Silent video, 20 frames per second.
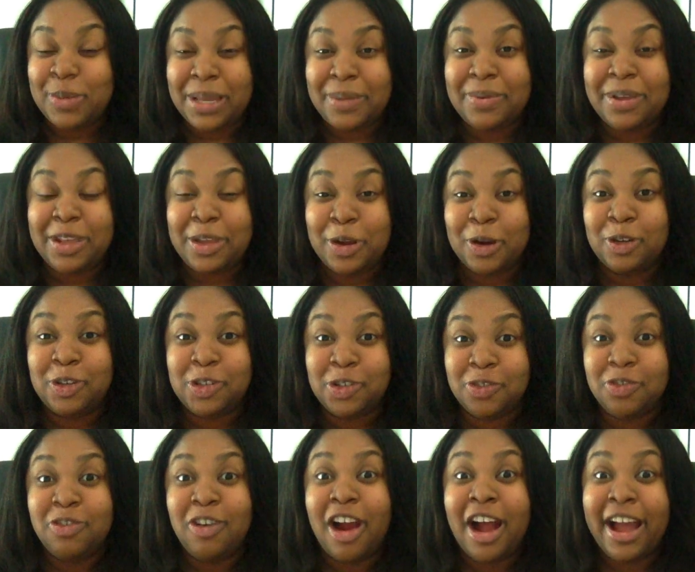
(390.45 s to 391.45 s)
Maybe you're
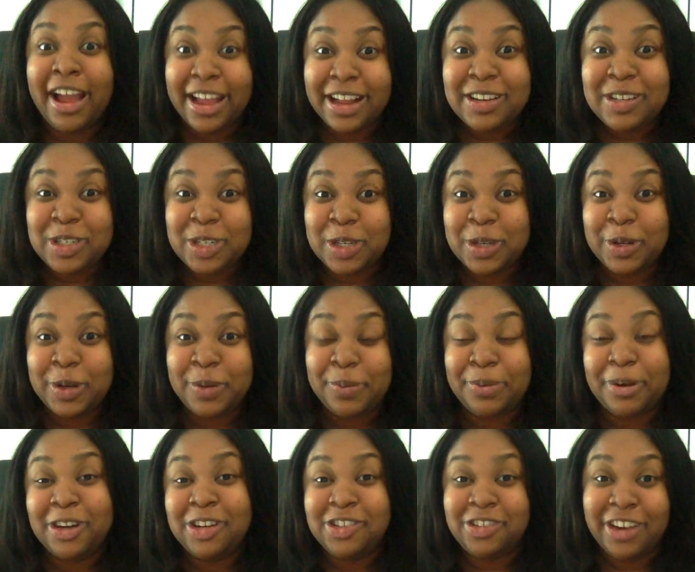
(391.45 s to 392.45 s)
trying to
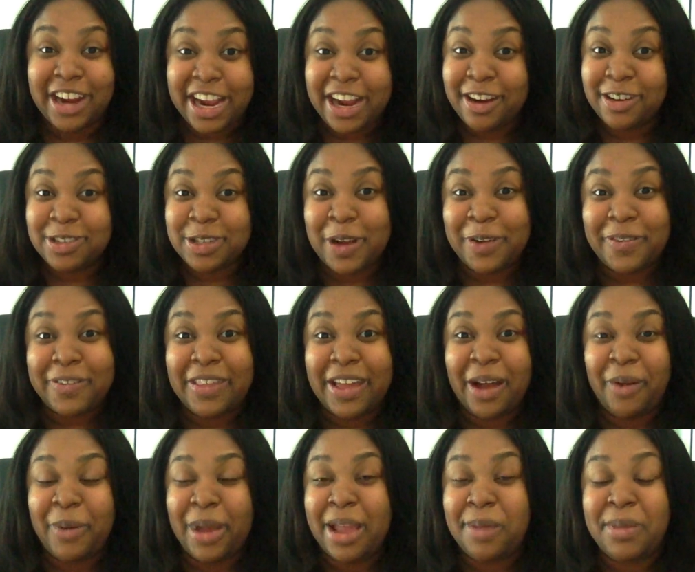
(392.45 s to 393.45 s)
portray yourself in
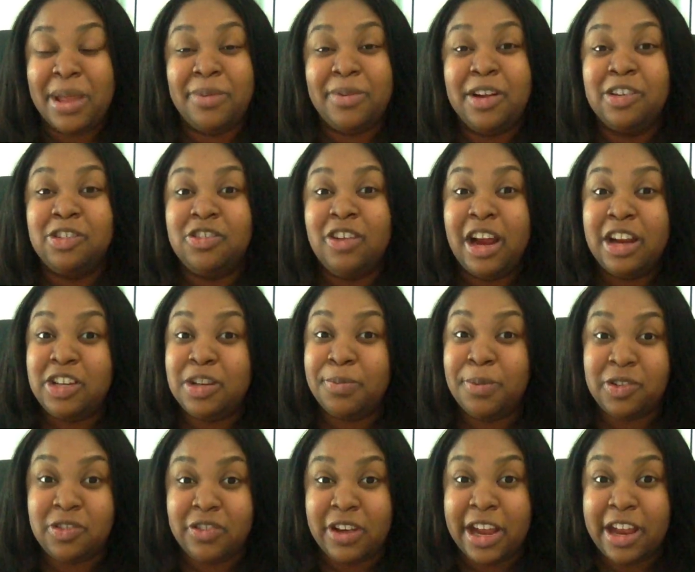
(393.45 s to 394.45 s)
that way. Maybe you're trying to
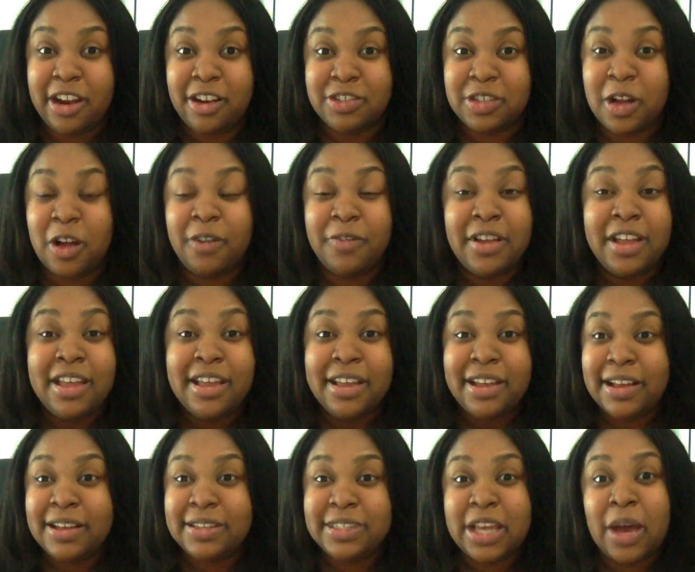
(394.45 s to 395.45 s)
portray yourself
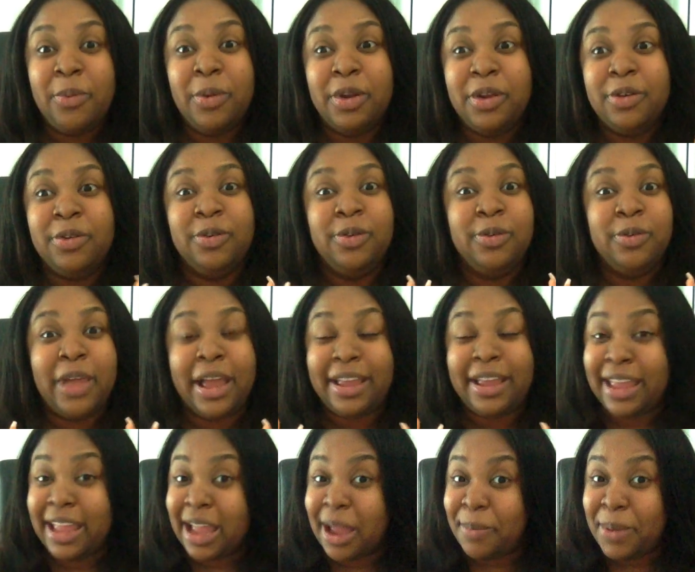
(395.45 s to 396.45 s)
as someone who
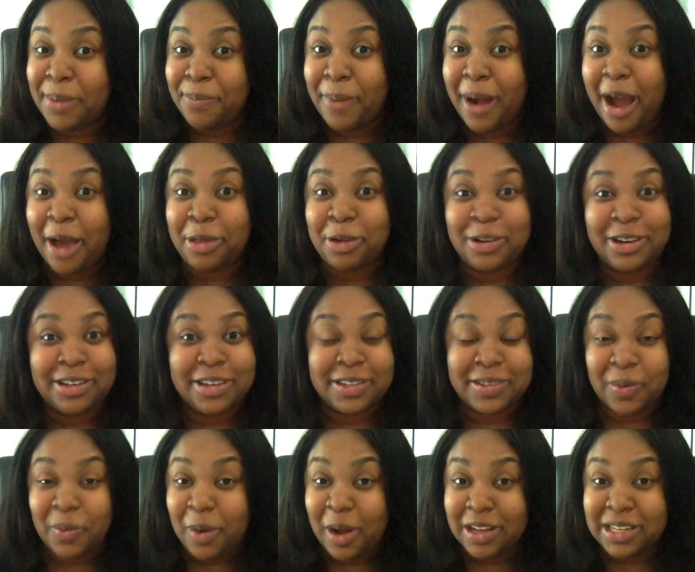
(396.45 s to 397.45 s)
like can't be bothered and
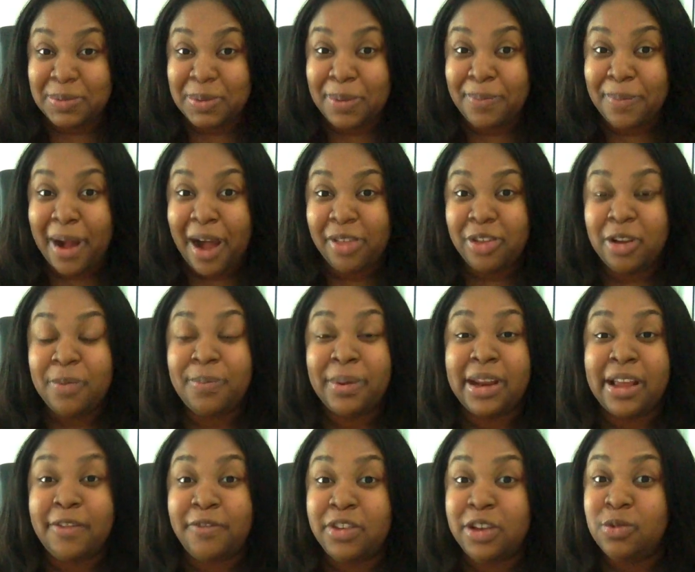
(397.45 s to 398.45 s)
doesn't want to be bothered.
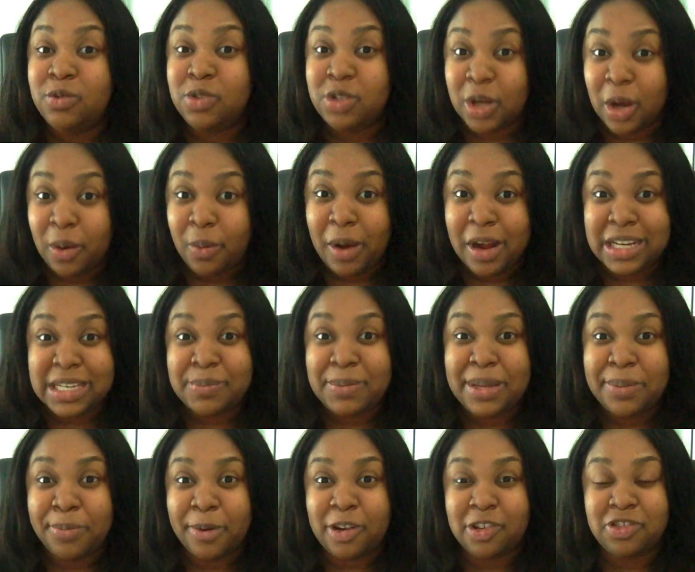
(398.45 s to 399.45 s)
But if you don't want to
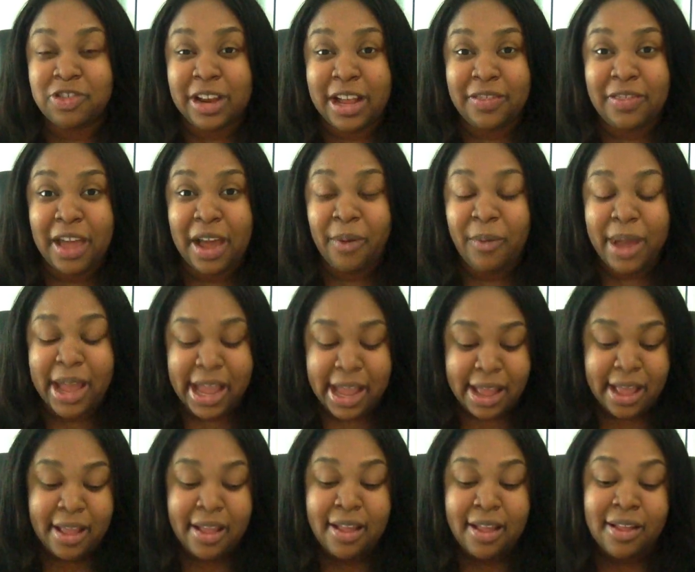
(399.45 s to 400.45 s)
be portrayed that
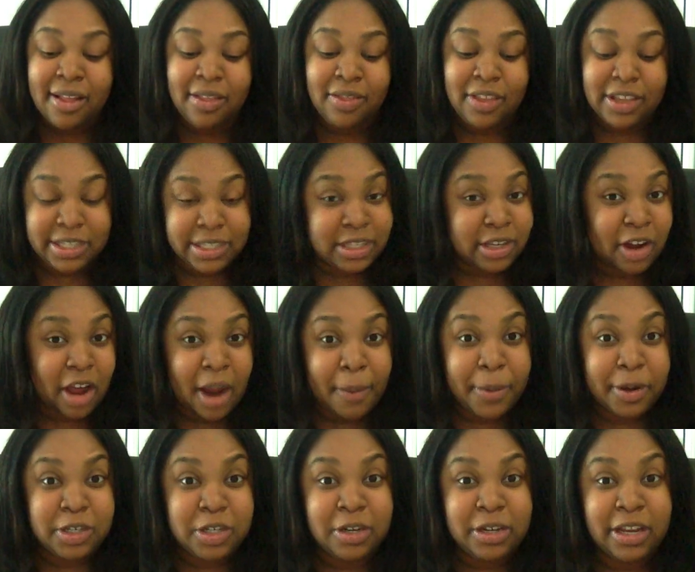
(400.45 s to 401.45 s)
way, this is an
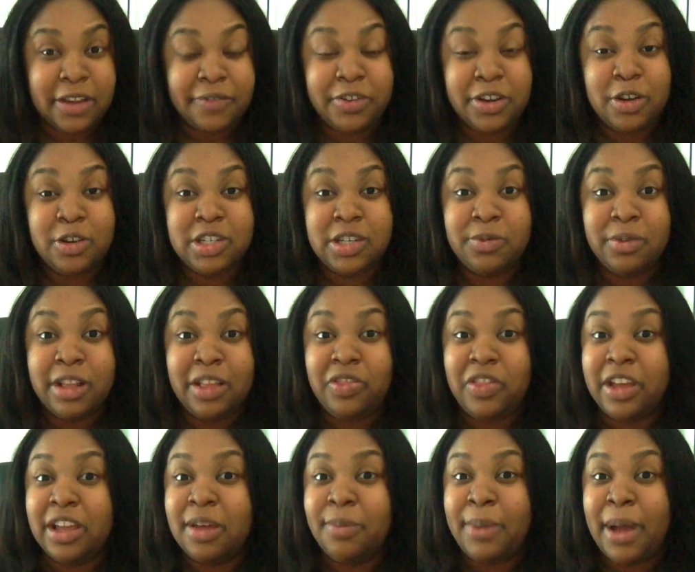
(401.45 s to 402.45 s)
opportunity for you to really
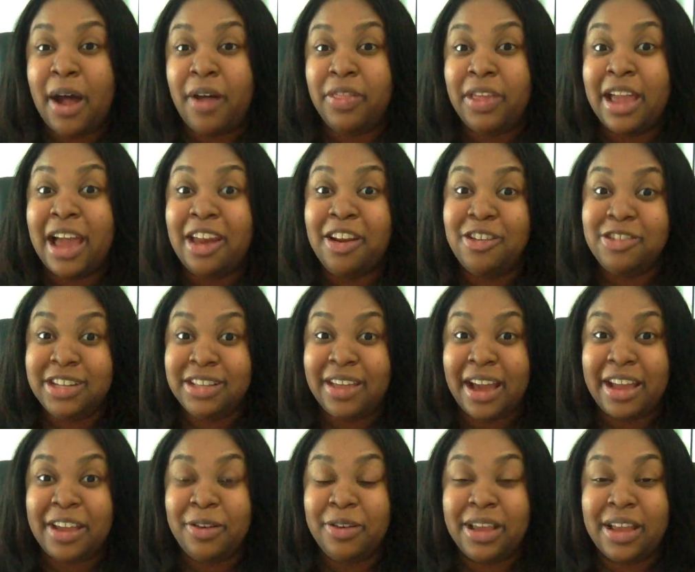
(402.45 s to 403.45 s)
think about the energy
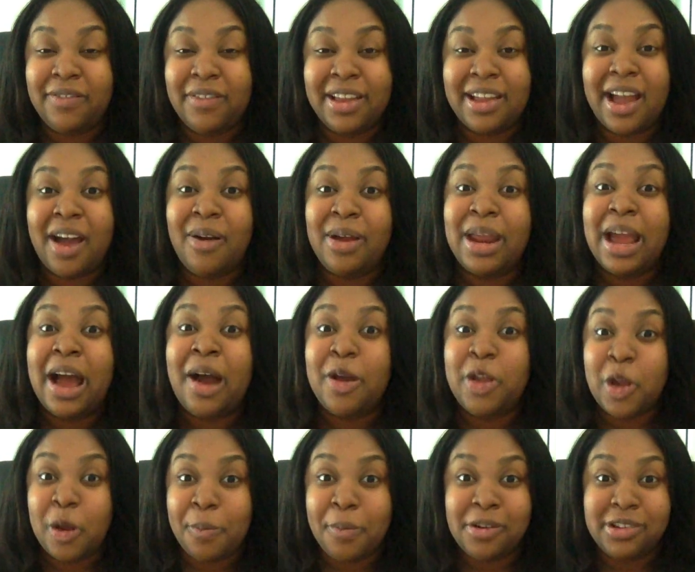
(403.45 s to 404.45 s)
that you're giving out and how
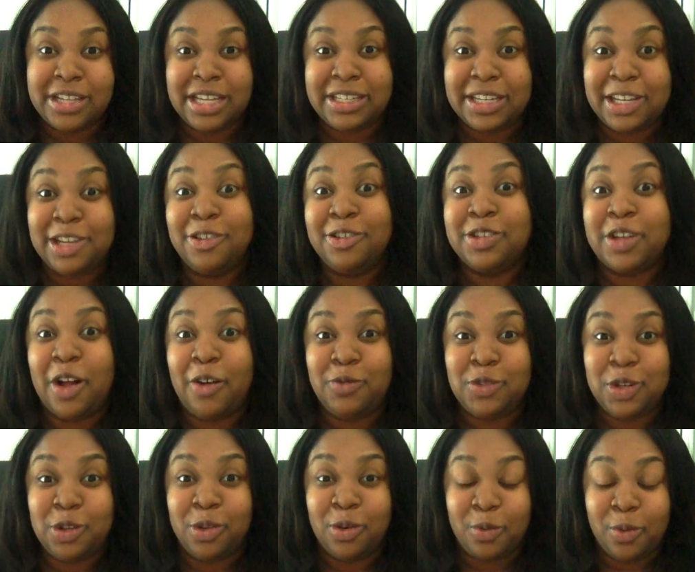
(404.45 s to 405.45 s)
you're presenting yourself
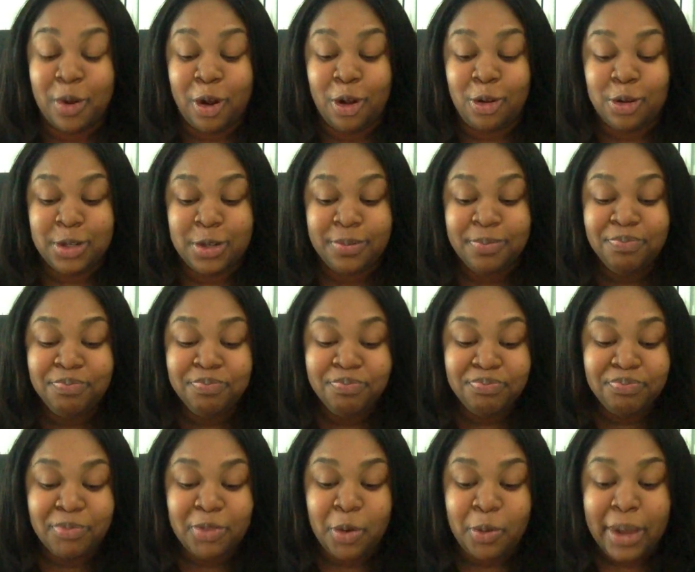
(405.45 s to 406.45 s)
to the world.
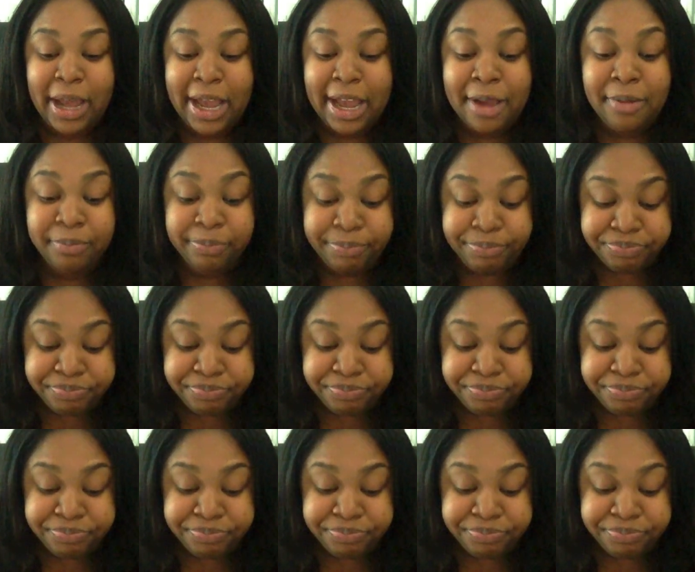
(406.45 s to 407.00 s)
Okay.